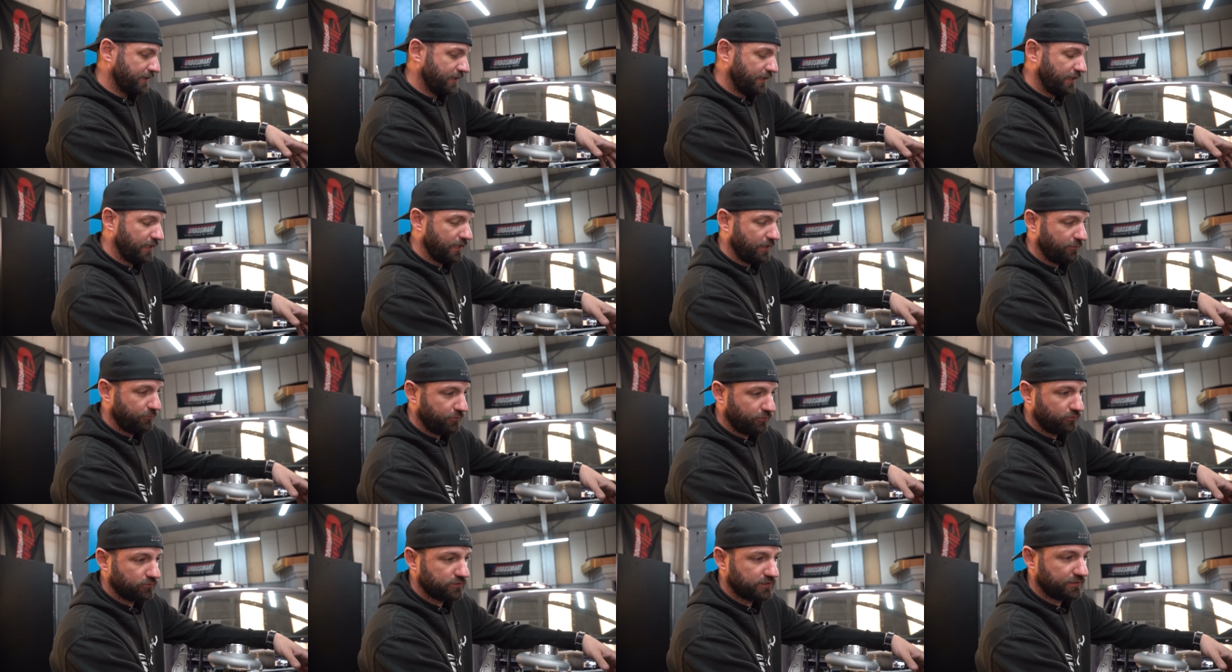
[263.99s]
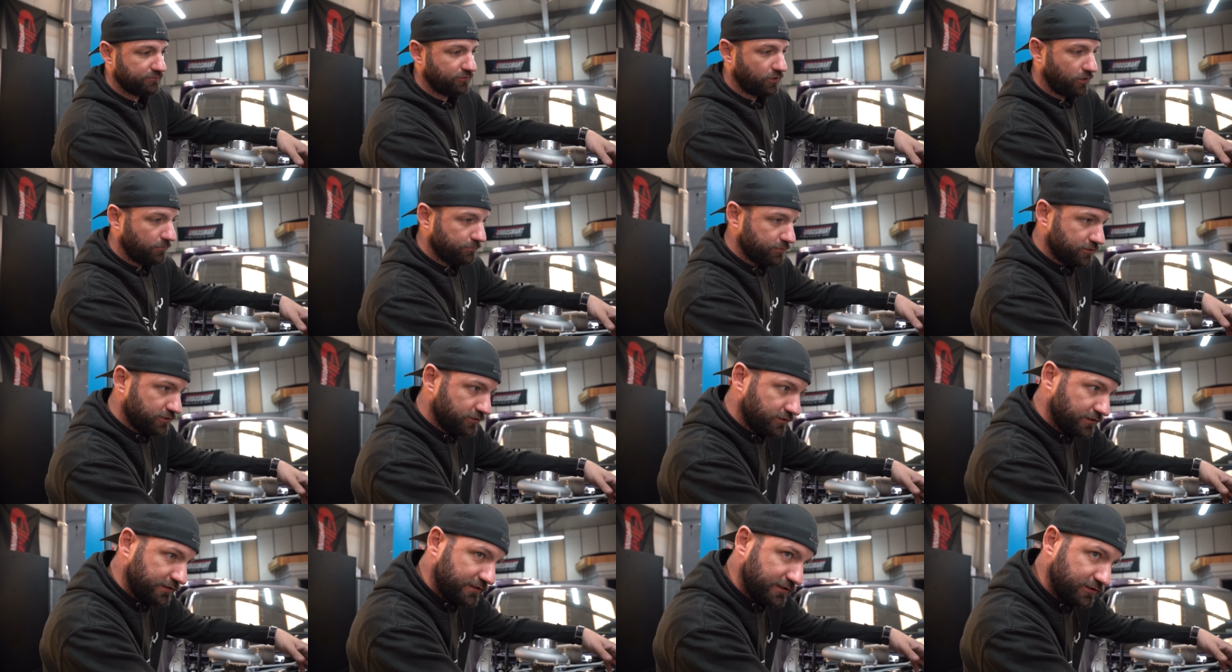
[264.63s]
We also have an
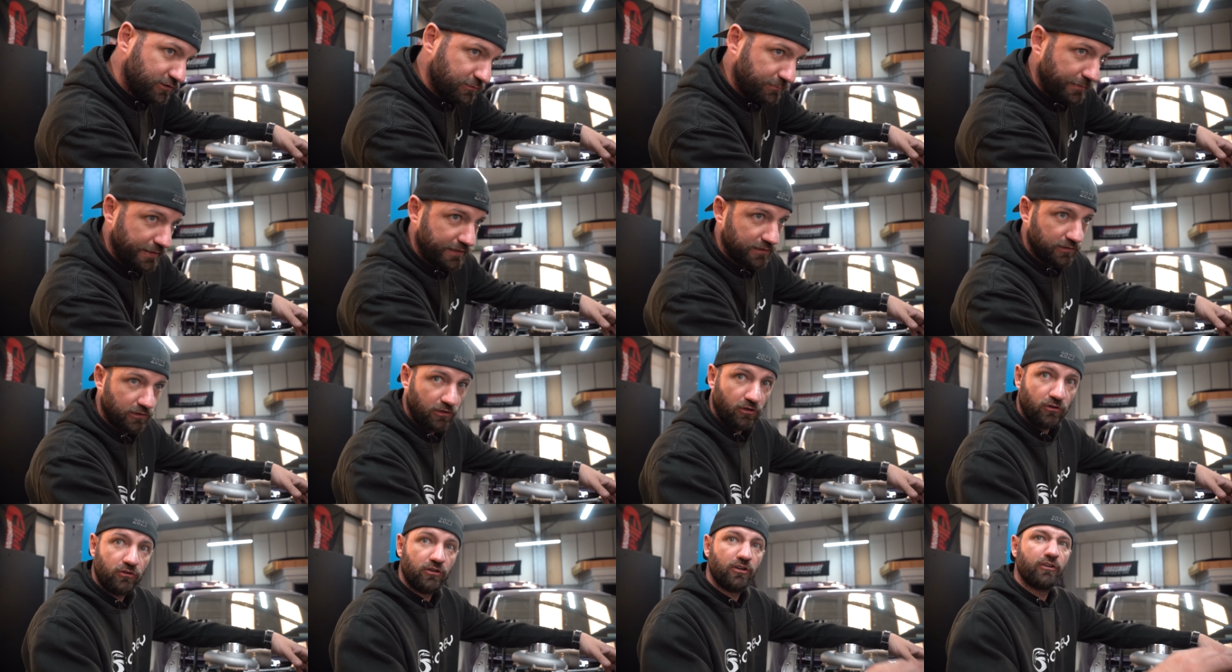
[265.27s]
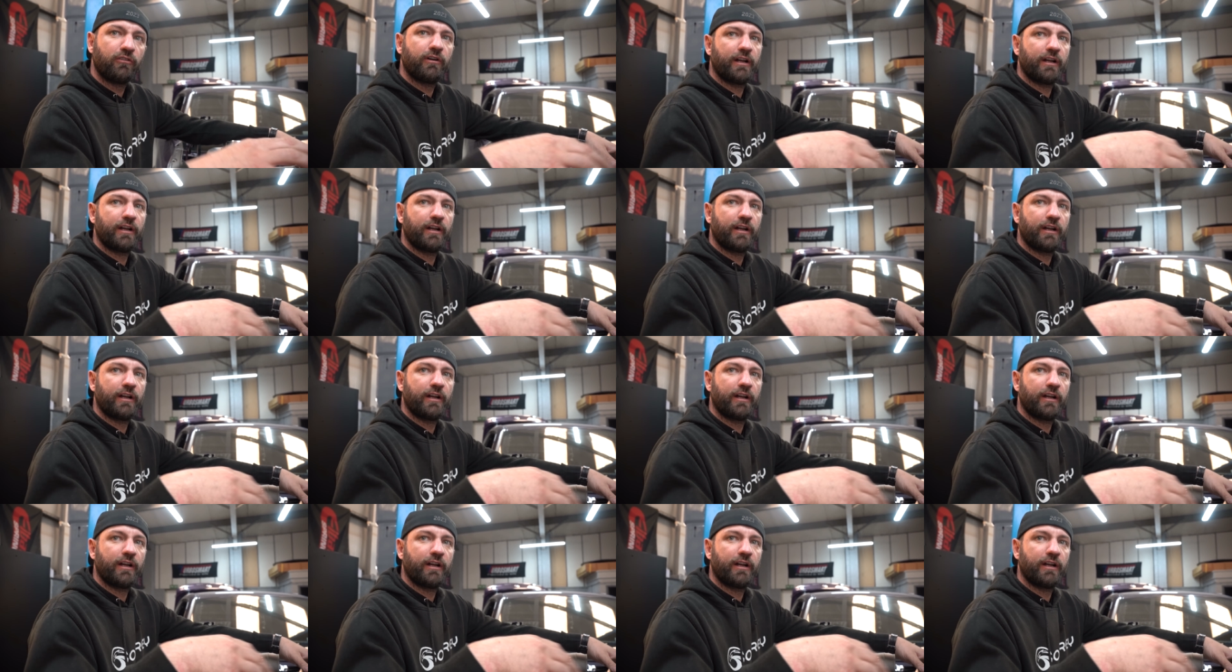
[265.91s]
opportunity to make longer